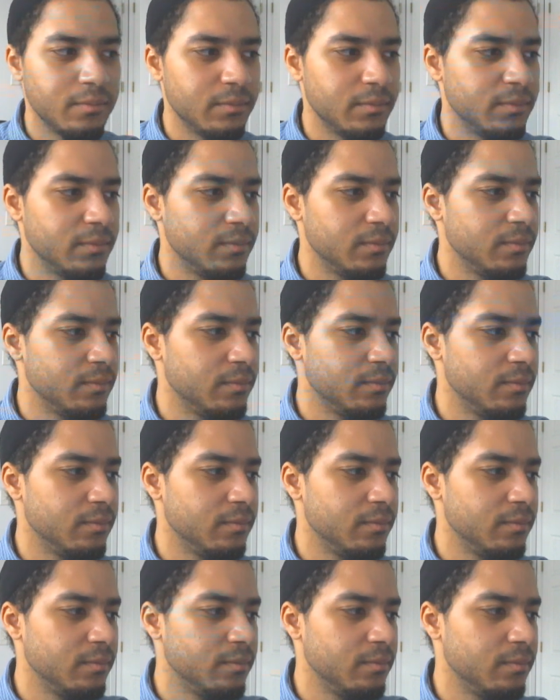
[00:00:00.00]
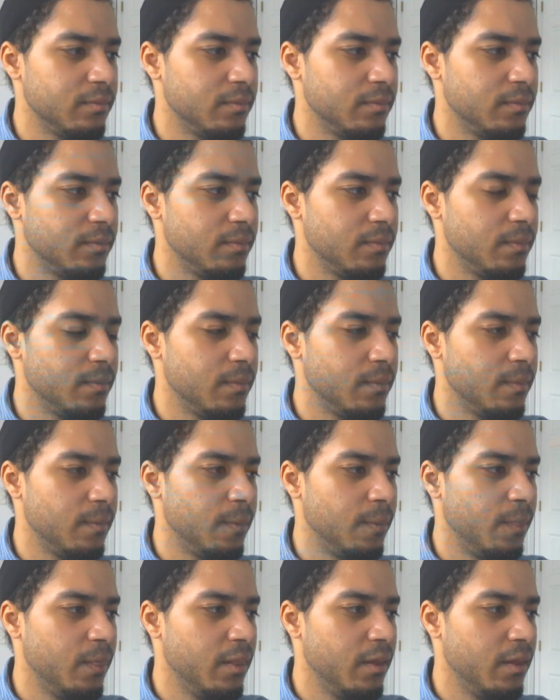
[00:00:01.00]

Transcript: No one is speaking in this clip.